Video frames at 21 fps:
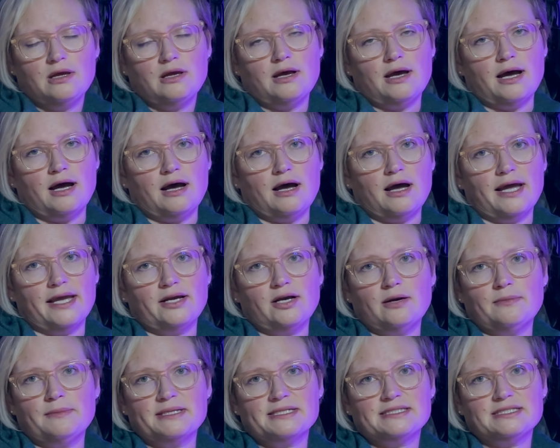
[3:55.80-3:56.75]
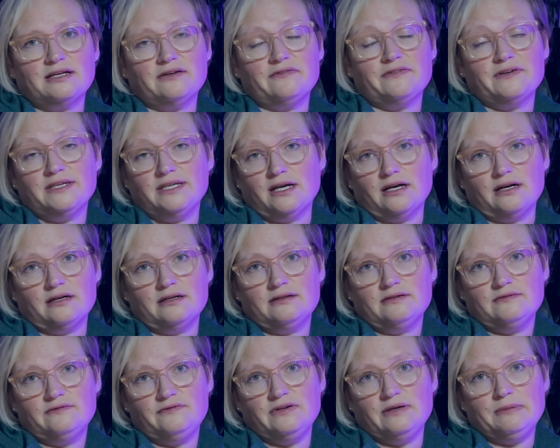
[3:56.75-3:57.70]
Uh, I got myself a
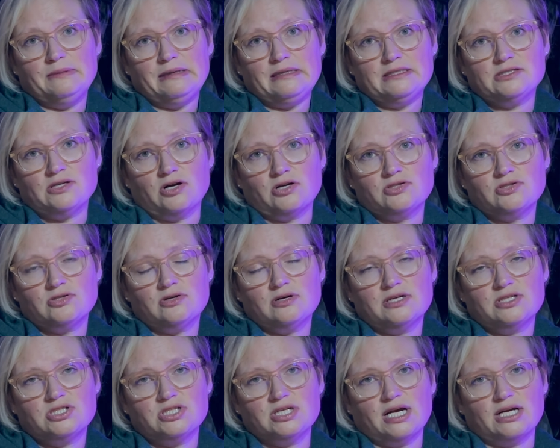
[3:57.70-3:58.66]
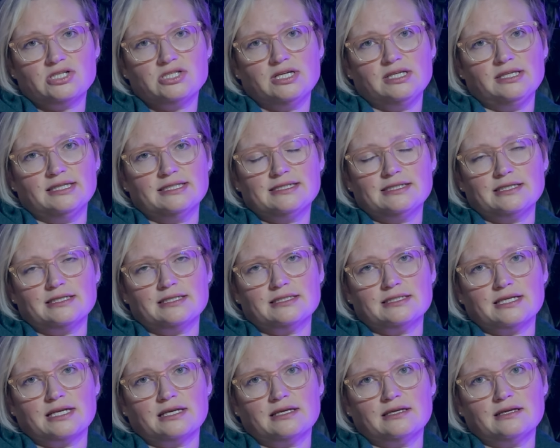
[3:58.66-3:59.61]
young female doctor and she actually listened,
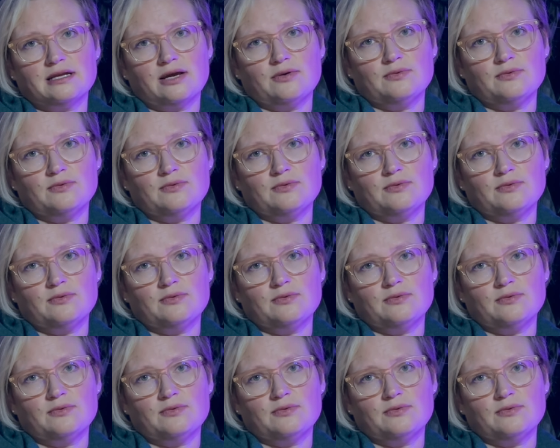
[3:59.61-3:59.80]
and I